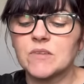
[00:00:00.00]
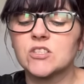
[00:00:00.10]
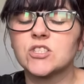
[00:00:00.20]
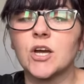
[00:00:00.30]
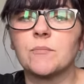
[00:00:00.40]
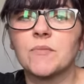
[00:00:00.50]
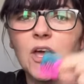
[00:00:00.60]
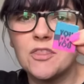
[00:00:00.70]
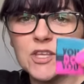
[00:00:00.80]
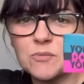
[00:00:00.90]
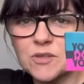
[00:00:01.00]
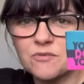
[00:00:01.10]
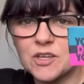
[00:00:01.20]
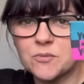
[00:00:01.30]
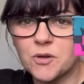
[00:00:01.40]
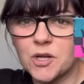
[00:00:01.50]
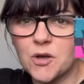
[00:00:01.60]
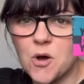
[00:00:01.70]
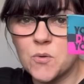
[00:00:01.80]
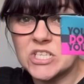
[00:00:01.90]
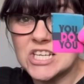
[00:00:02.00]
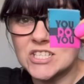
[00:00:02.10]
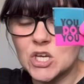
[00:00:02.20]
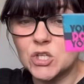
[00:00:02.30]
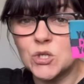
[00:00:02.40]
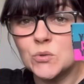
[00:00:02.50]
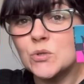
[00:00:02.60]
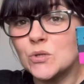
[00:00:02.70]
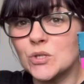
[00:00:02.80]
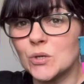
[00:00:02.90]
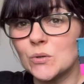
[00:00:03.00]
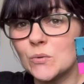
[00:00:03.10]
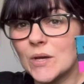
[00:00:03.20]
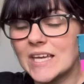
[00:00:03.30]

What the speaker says: So this was the first one I got, which is You Do You.